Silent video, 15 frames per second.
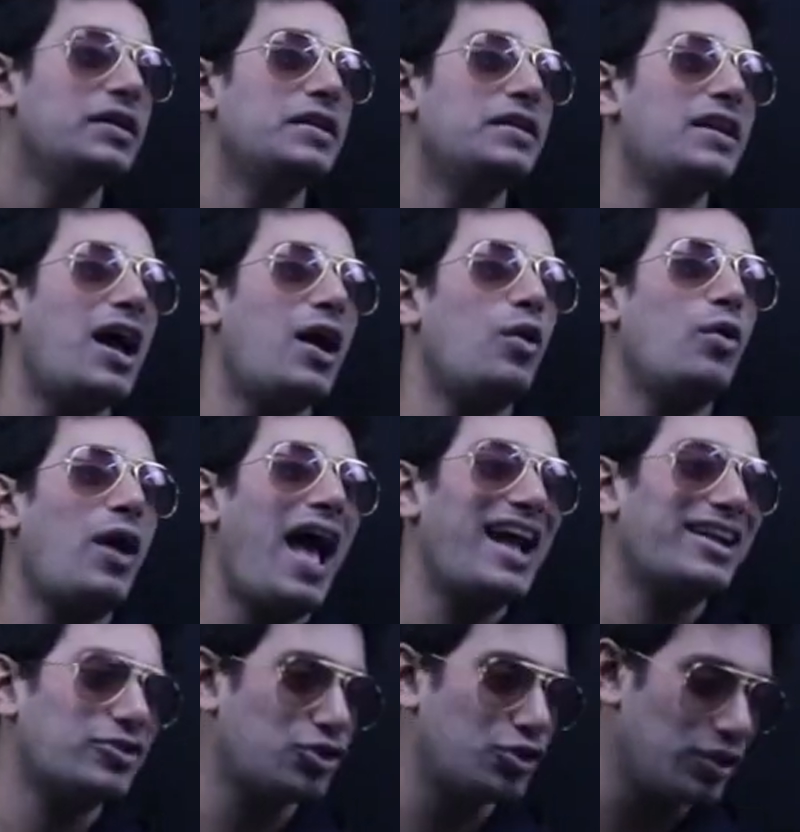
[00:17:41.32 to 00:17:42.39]
Now
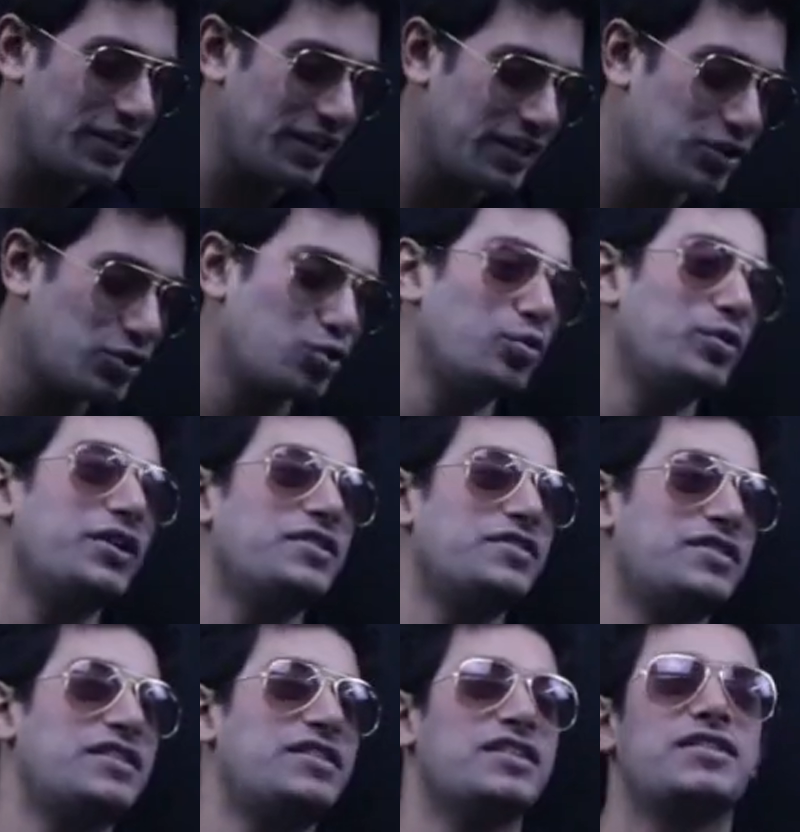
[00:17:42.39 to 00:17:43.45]
actually students,
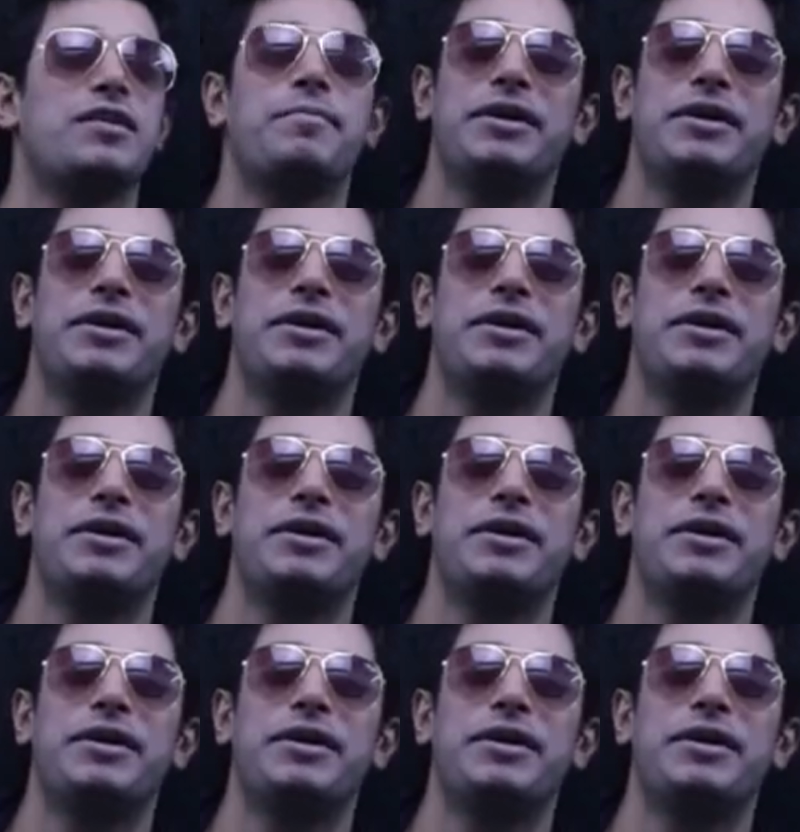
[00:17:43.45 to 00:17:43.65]
this is the